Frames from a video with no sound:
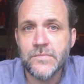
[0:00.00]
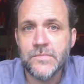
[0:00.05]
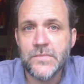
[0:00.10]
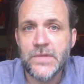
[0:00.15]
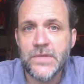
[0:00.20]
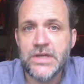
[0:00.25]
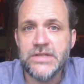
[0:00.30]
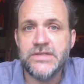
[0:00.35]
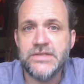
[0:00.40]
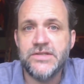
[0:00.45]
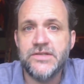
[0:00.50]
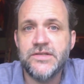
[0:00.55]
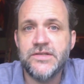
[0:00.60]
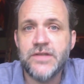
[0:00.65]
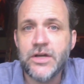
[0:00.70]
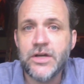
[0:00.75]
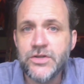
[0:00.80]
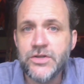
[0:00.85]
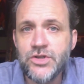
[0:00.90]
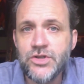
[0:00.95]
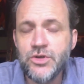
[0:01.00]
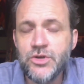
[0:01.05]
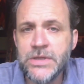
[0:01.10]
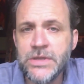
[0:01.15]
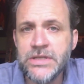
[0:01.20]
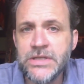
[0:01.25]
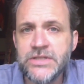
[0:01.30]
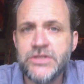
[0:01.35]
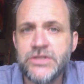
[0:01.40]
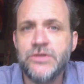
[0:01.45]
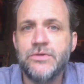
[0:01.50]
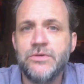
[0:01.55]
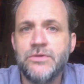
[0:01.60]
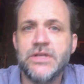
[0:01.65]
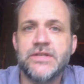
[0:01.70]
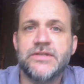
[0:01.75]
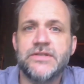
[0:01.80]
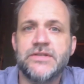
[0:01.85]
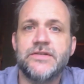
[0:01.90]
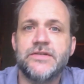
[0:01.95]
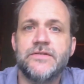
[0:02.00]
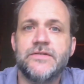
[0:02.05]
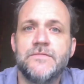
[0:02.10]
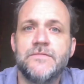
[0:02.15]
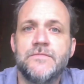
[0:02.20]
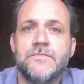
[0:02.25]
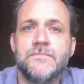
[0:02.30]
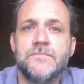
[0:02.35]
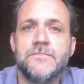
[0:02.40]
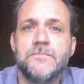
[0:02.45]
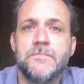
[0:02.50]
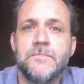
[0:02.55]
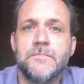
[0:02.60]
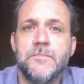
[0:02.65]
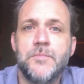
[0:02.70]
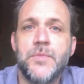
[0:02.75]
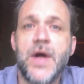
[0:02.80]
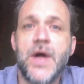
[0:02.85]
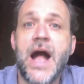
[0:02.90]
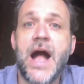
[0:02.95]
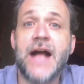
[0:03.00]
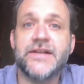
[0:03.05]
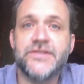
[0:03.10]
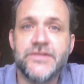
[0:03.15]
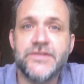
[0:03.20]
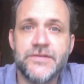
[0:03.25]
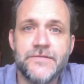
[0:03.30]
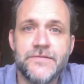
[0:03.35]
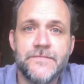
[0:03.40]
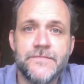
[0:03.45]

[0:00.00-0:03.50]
it sucks you into this box.